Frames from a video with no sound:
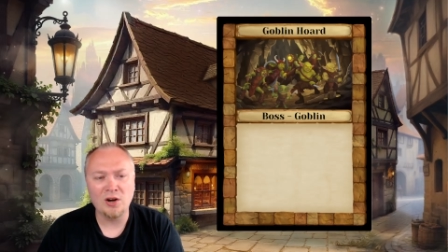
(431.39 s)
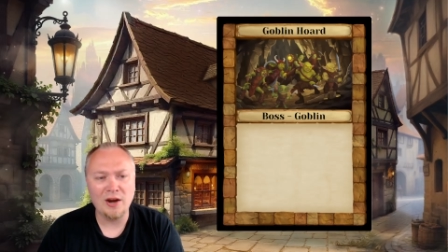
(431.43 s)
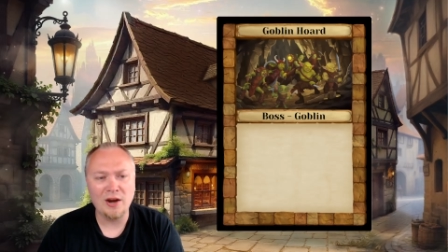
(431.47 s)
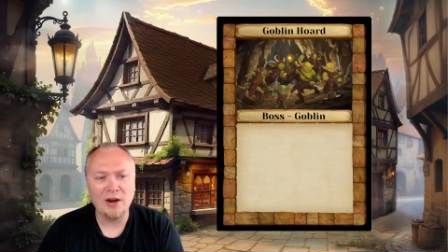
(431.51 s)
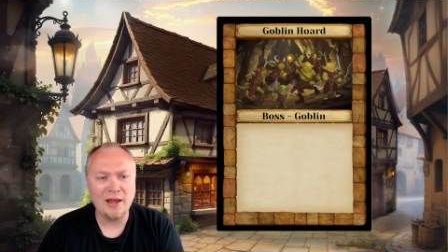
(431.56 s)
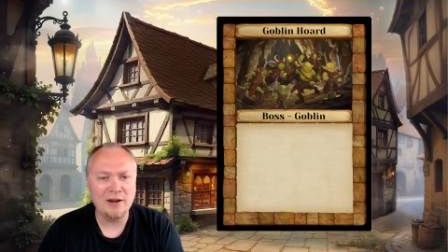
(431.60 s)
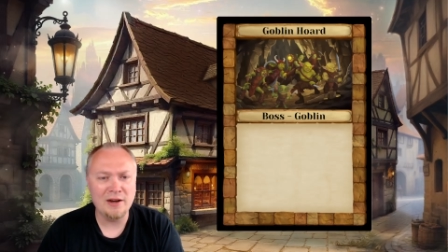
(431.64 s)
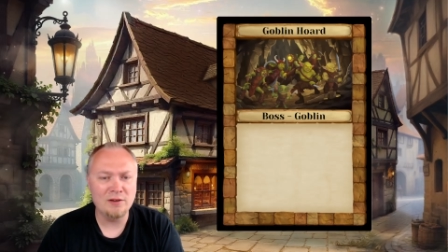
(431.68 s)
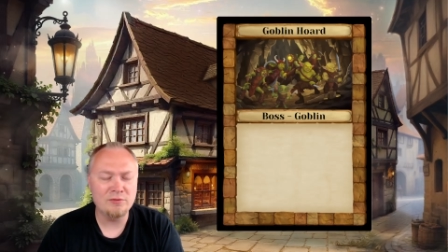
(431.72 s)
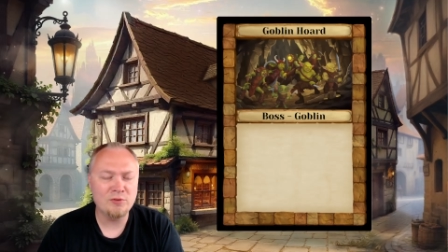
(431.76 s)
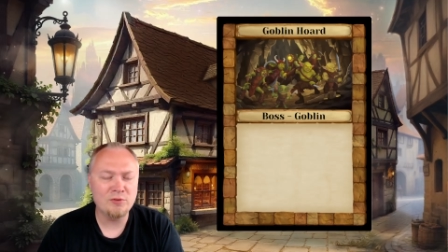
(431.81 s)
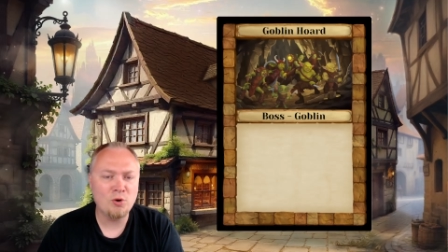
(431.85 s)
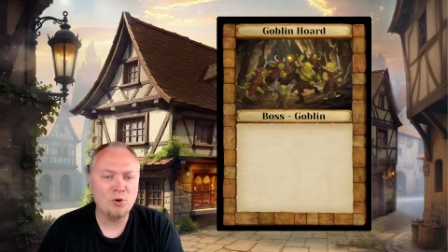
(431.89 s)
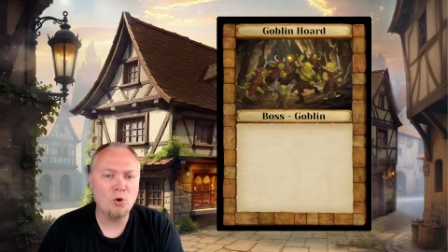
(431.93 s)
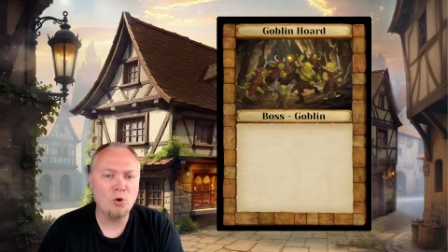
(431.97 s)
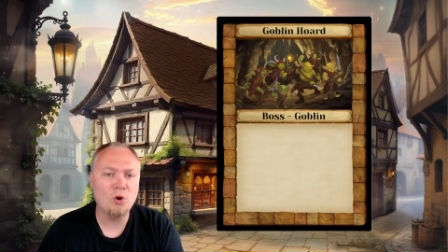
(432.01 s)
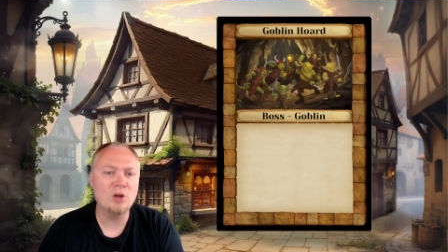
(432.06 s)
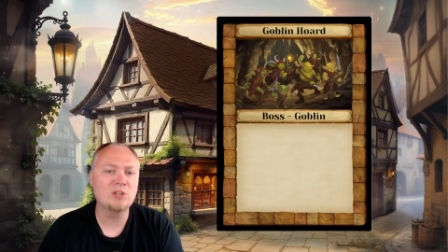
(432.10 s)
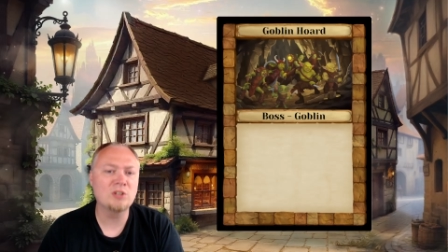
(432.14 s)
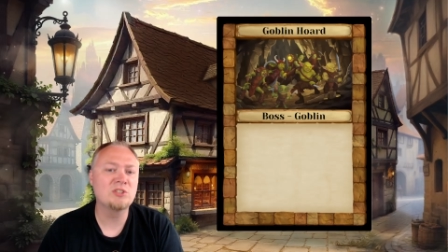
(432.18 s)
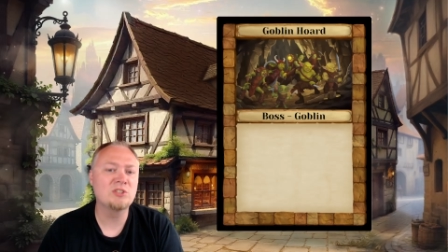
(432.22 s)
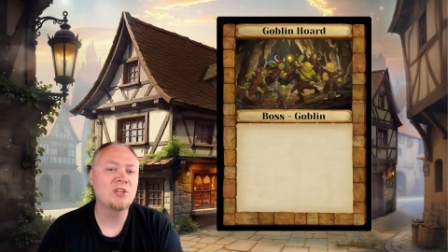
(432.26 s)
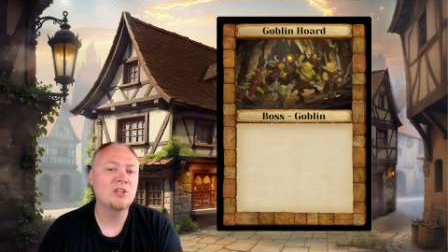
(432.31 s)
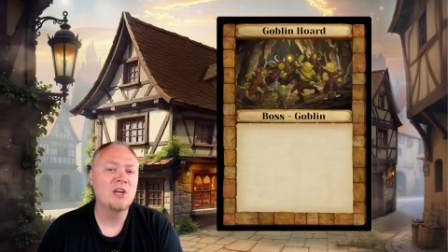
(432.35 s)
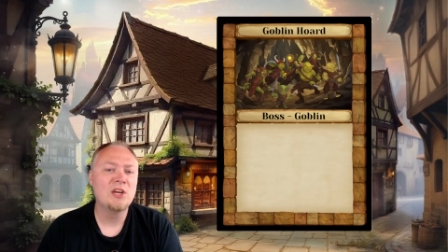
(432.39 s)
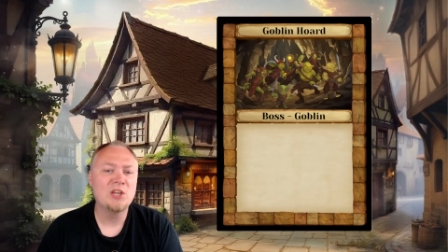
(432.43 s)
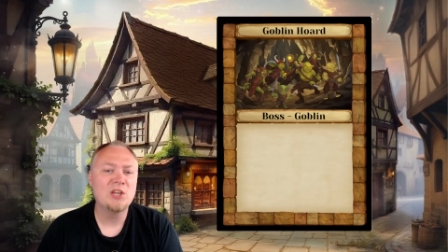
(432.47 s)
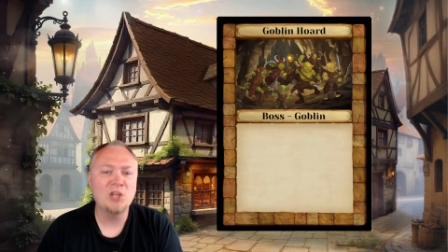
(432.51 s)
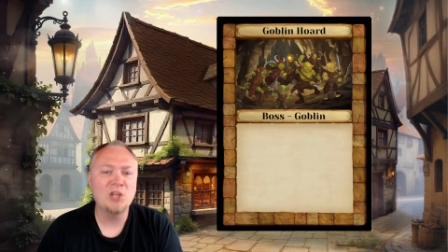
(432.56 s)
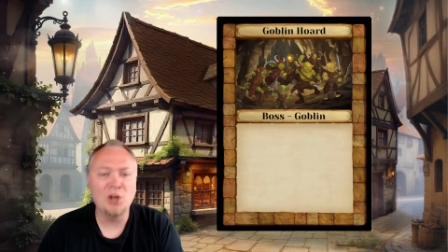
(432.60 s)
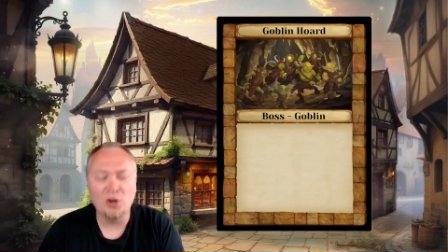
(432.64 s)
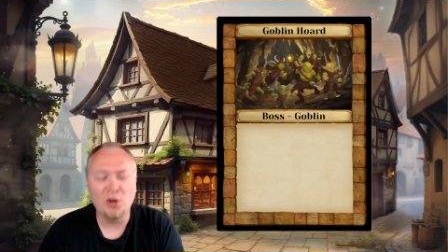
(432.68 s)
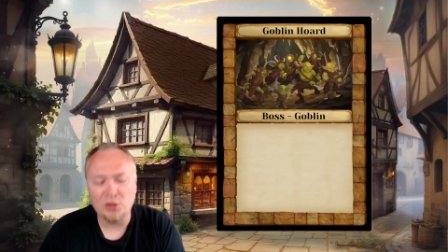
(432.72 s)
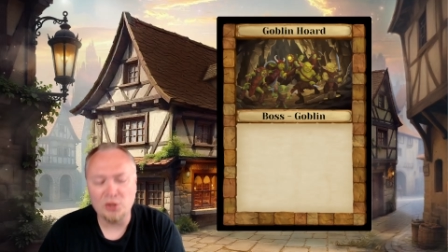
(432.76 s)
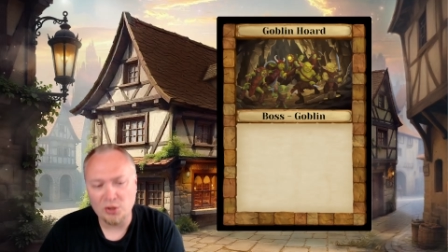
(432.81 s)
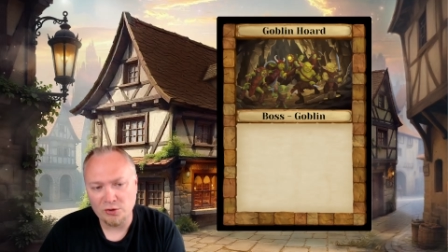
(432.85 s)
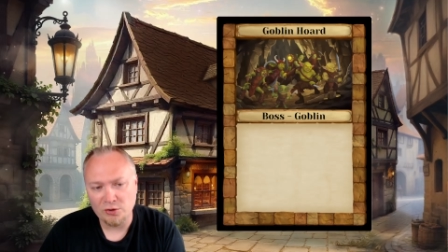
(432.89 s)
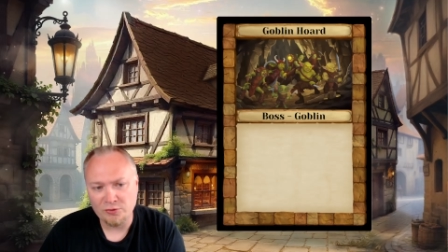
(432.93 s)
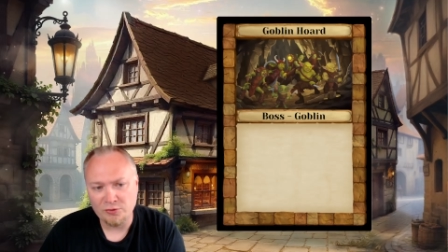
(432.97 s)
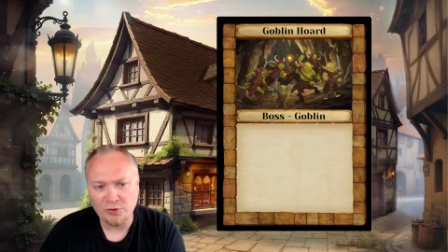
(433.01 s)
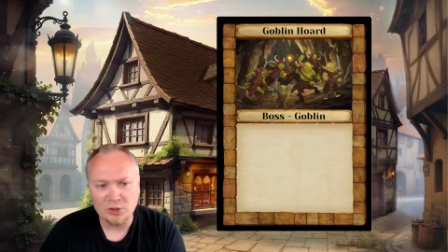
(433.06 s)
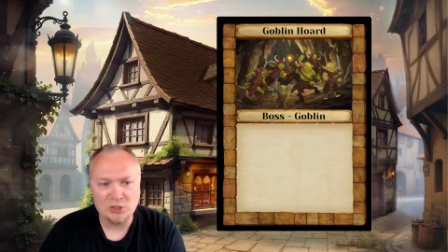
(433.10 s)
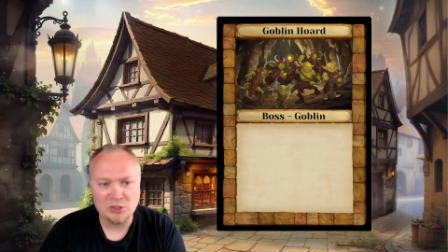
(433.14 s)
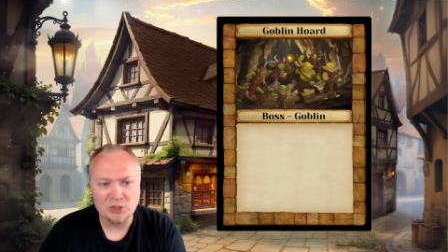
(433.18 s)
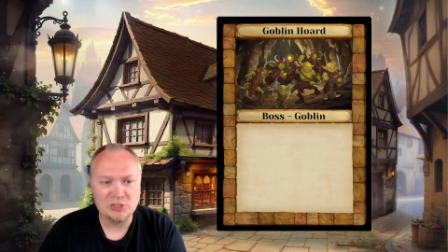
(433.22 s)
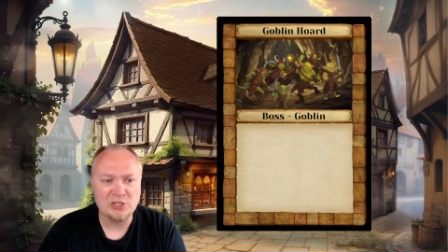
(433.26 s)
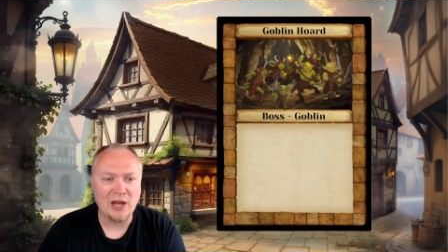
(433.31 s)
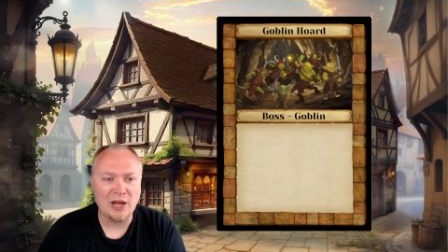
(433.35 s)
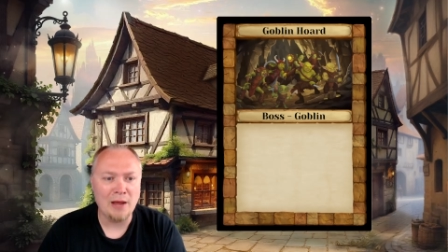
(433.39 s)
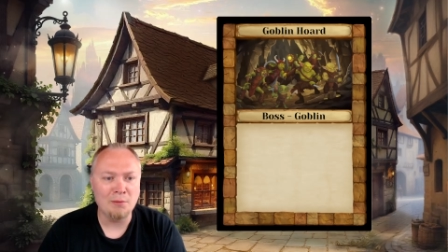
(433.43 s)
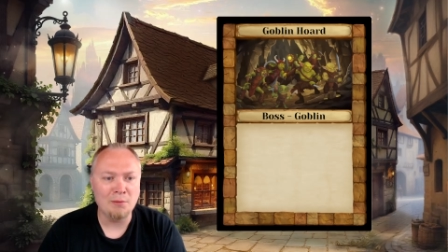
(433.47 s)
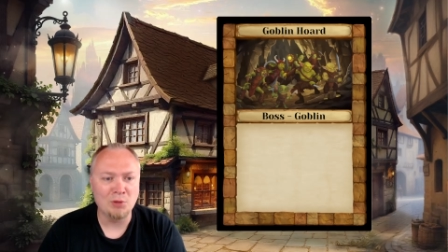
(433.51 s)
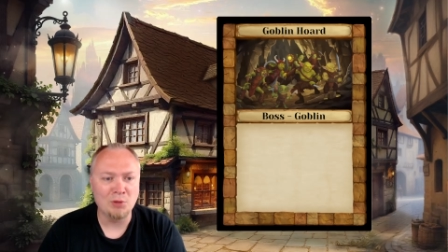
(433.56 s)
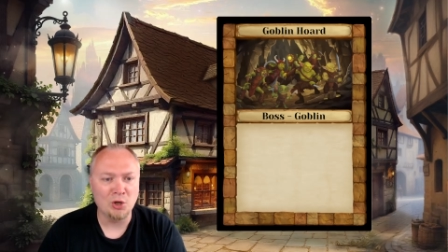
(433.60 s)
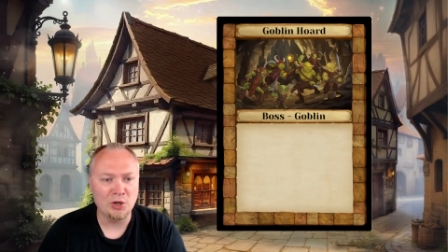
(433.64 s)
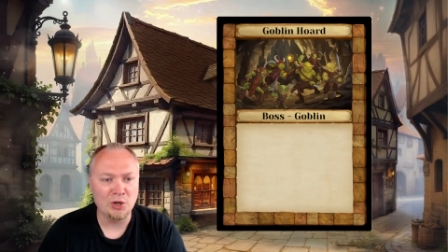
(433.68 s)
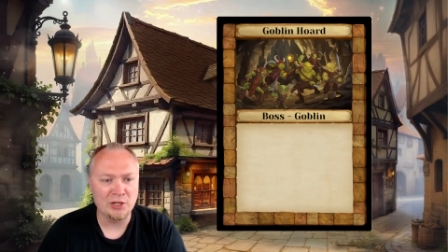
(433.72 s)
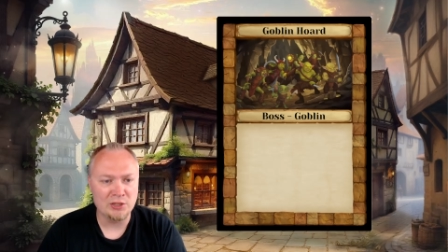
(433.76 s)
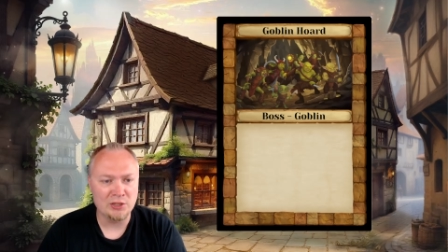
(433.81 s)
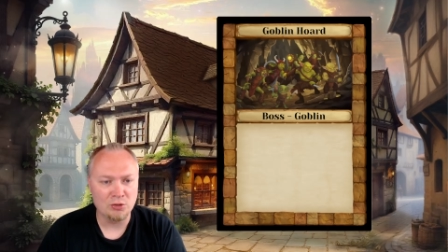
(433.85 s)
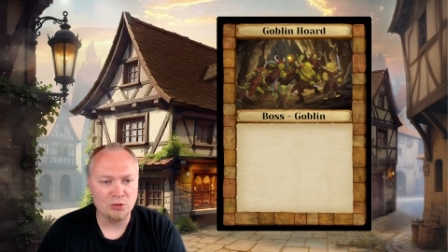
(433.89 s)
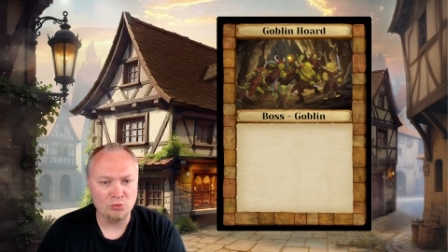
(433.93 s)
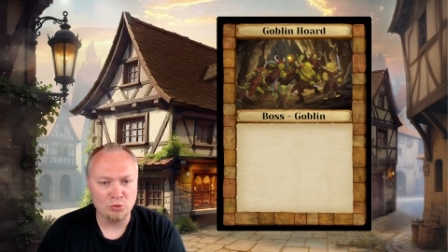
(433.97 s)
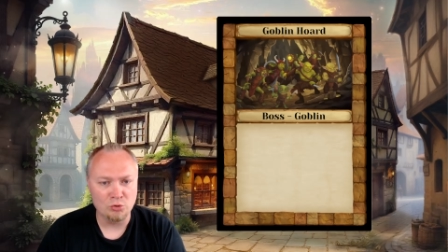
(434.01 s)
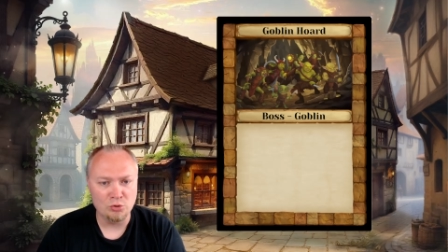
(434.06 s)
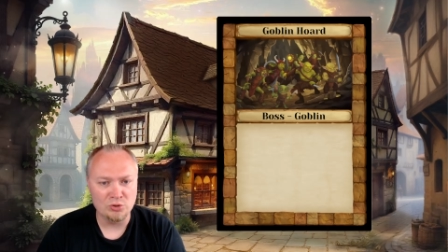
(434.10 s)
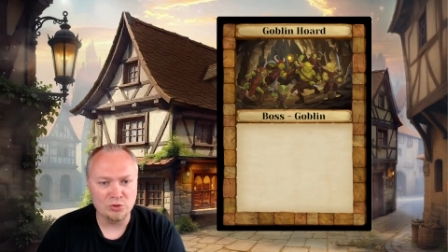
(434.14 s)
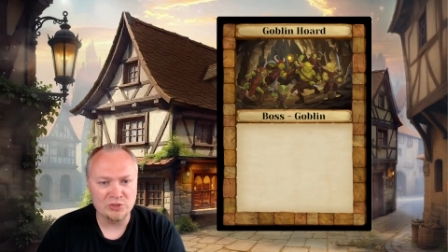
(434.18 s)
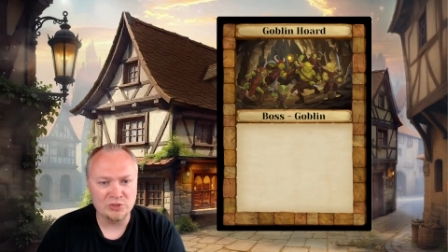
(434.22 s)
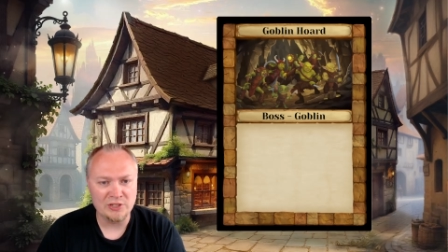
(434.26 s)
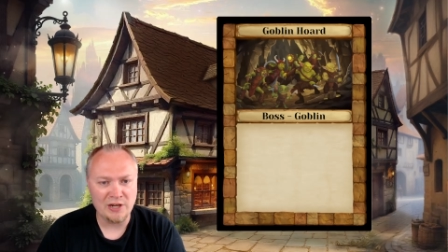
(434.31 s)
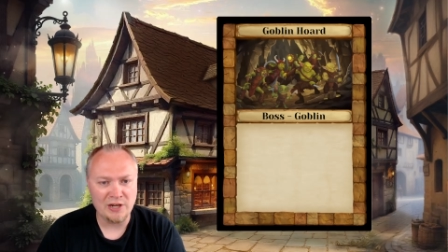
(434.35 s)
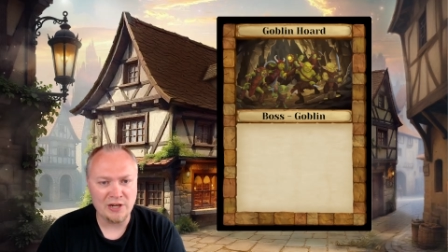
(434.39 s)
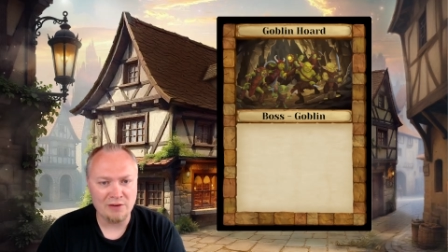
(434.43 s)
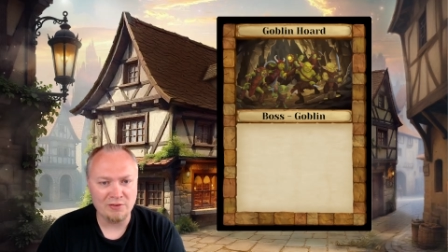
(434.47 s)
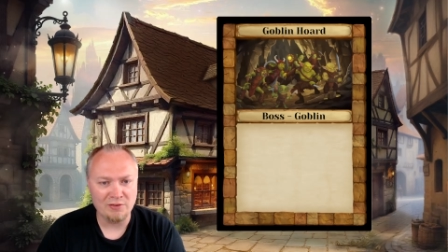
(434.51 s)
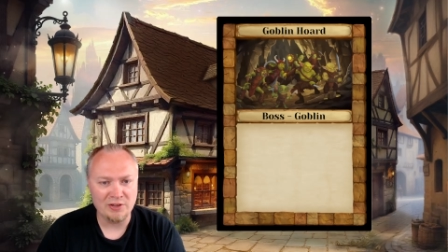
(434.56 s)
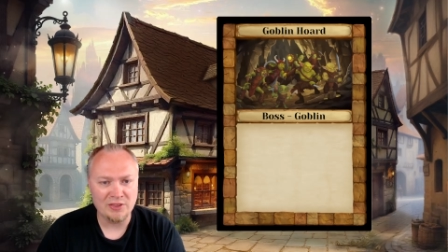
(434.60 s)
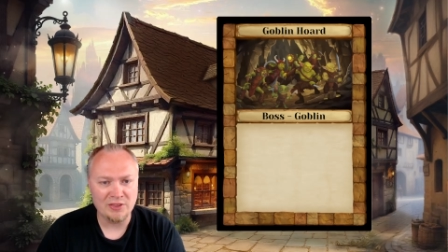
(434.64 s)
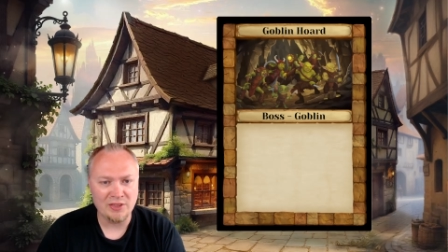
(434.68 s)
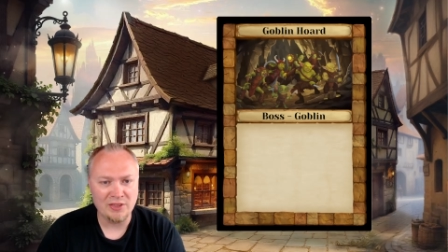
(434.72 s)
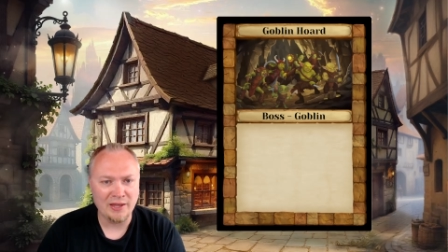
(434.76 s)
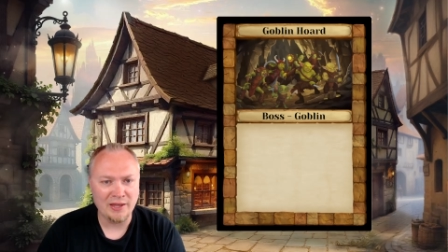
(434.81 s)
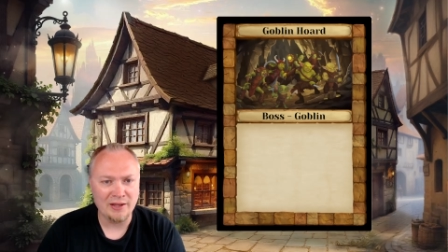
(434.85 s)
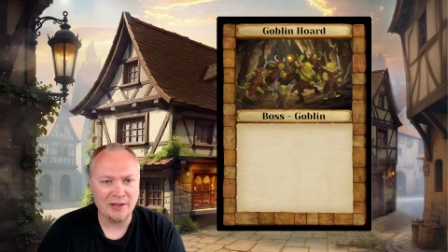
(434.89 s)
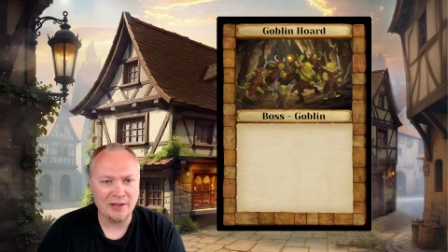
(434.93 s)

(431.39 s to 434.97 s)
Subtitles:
And of course, you know, your first time learning the rules and everything,